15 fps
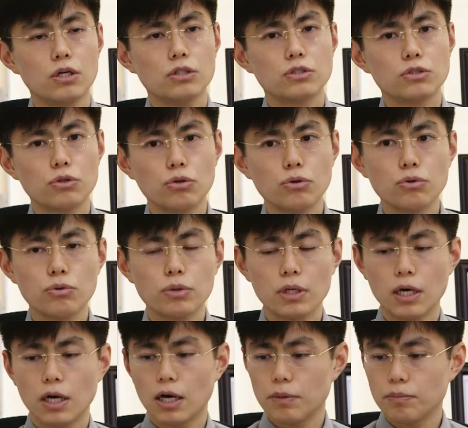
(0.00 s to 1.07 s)
So
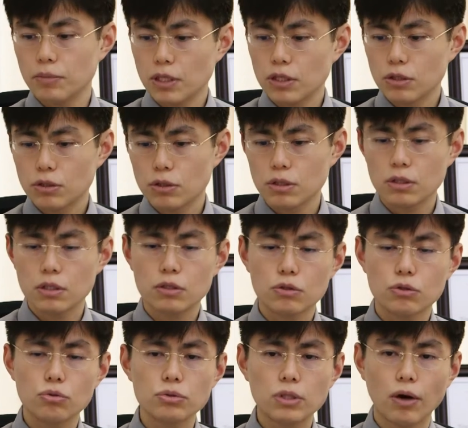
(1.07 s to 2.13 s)
in
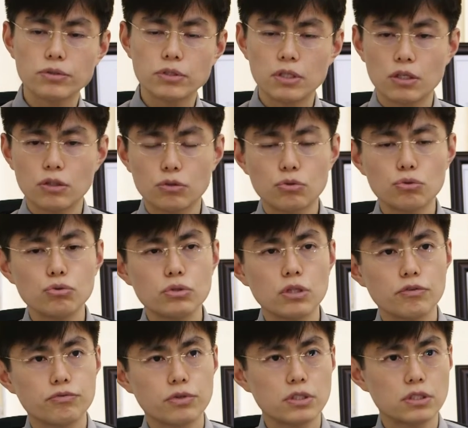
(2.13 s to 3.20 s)
2002,
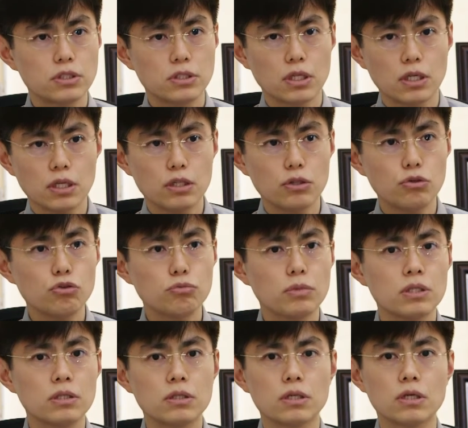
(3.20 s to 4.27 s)
the first
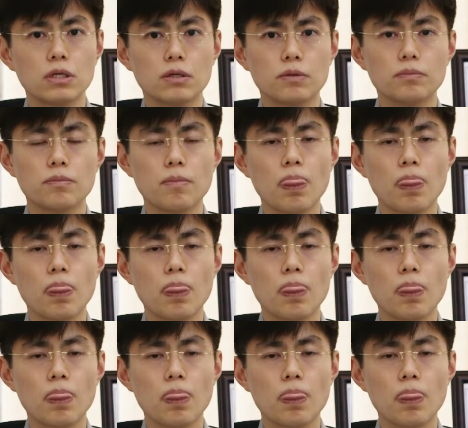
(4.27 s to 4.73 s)
in-human